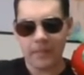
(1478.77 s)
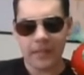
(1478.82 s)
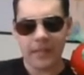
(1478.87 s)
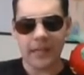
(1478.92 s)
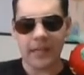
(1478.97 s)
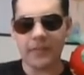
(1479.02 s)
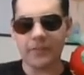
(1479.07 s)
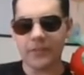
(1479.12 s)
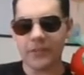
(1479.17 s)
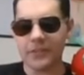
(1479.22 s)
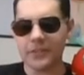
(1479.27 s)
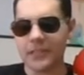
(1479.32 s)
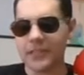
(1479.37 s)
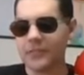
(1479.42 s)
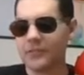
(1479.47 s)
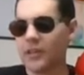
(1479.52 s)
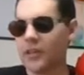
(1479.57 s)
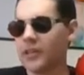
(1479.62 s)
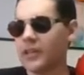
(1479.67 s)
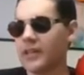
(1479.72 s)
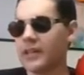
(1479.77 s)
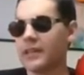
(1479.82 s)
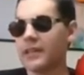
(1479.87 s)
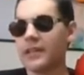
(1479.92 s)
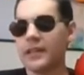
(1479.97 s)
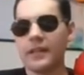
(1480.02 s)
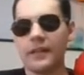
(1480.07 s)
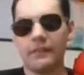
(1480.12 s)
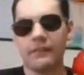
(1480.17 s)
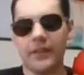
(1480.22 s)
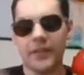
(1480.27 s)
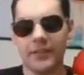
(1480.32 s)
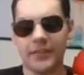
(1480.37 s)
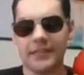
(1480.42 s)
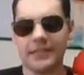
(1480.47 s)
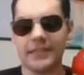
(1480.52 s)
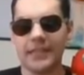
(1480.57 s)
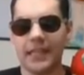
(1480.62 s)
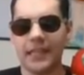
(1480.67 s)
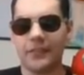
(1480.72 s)
And of course, they were all like very
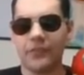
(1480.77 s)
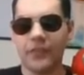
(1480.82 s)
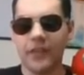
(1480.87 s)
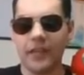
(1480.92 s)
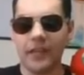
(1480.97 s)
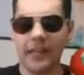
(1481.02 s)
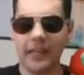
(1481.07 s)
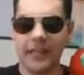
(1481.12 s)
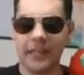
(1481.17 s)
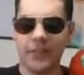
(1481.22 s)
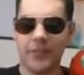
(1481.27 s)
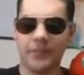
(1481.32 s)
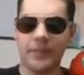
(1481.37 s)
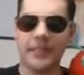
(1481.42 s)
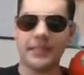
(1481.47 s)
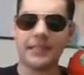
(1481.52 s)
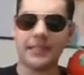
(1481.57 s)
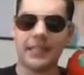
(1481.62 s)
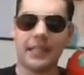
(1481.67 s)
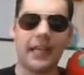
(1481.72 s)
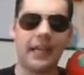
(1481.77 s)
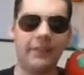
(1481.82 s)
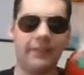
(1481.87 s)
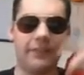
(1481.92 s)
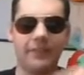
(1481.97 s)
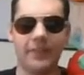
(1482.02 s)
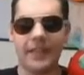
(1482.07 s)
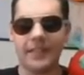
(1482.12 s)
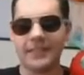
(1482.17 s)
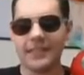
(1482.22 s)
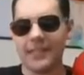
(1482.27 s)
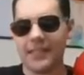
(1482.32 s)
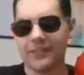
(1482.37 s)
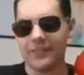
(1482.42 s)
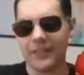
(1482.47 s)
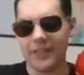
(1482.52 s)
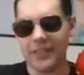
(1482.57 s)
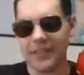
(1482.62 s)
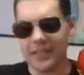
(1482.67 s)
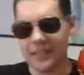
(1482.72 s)
safe. We all had helmets and life vests and
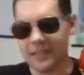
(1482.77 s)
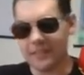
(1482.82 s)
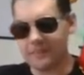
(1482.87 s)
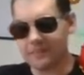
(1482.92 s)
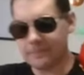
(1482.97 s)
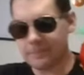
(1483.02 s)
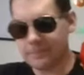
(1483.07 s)
everything.